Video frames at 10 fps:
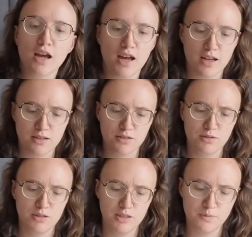And
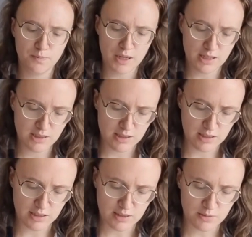he's
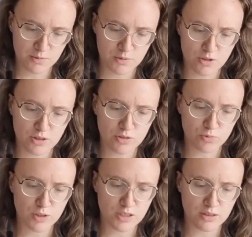basically gone
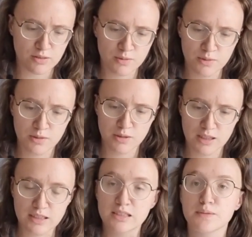and written,
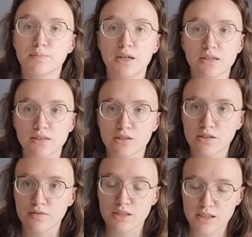like, debunked a
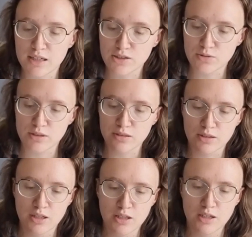lot of the science around
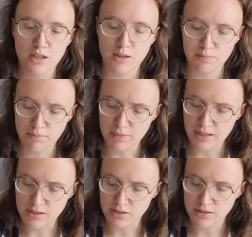
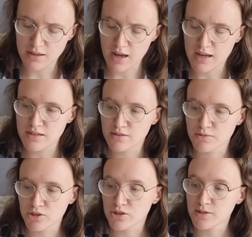medicine and
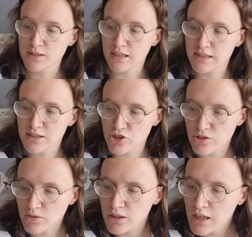just science in
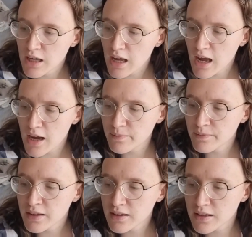general,
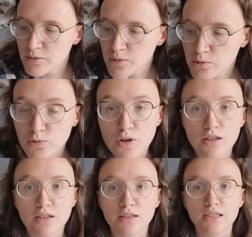that will
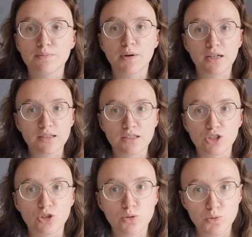rather debunk the
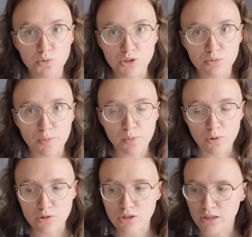news
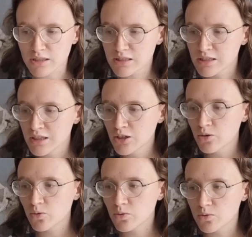reports on it
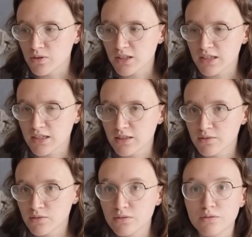or
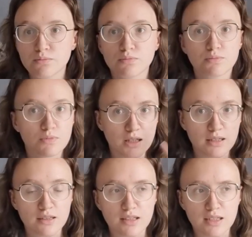
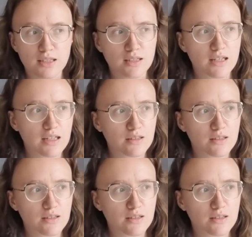the